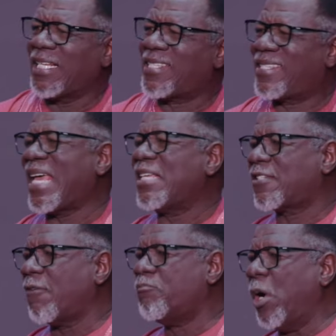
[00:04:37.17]
sense
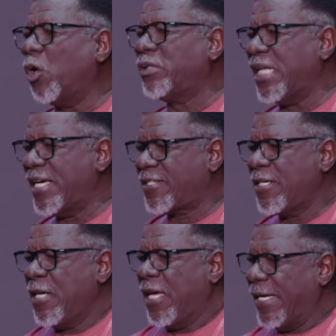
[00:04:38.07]
of boldness.
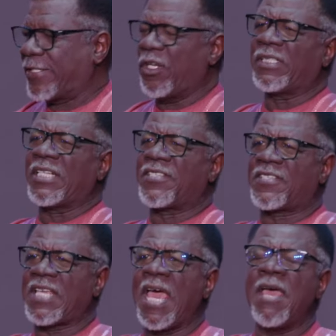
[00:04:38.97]
It's not the
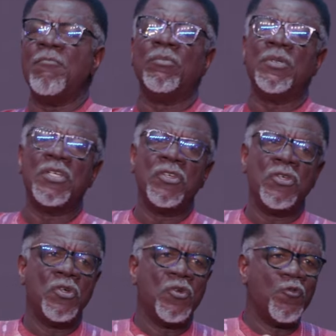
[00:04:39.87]
same
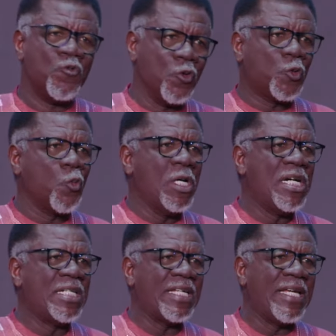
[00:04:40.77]
root
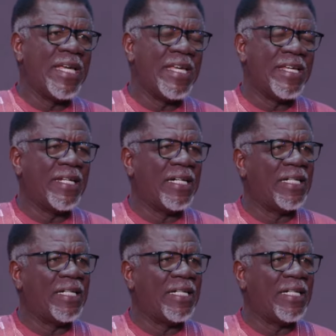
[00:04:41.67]
word in